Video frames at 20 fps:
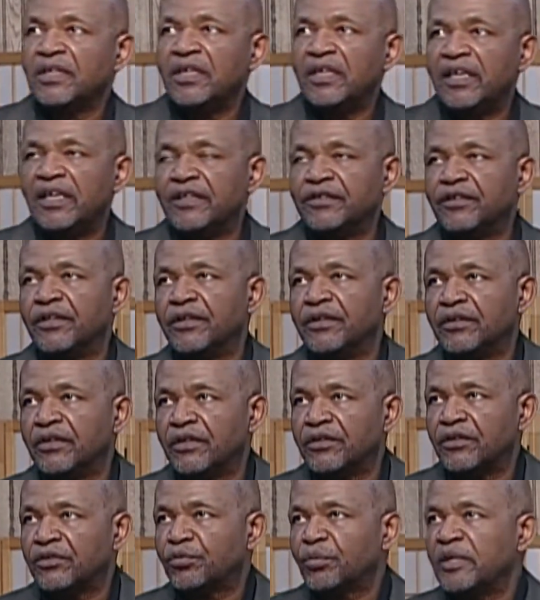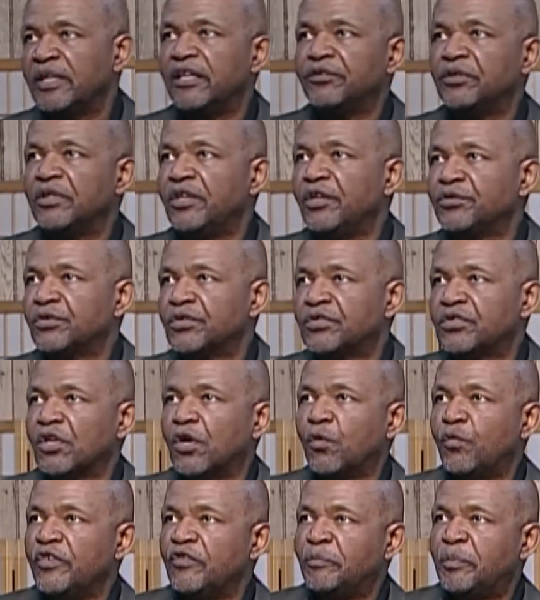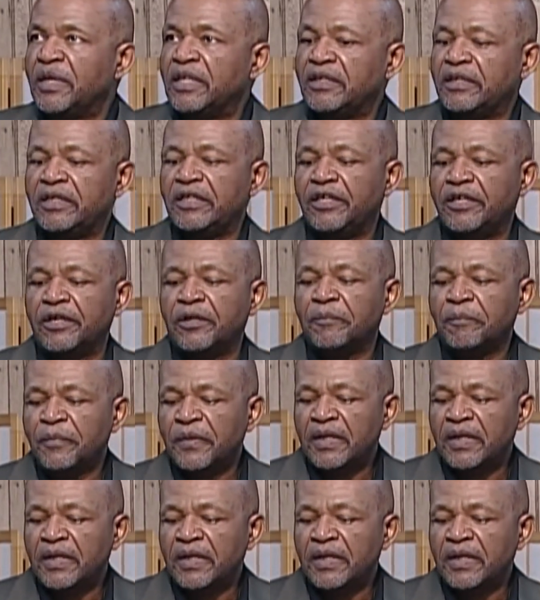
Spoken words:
in the 300 years or so we've been here,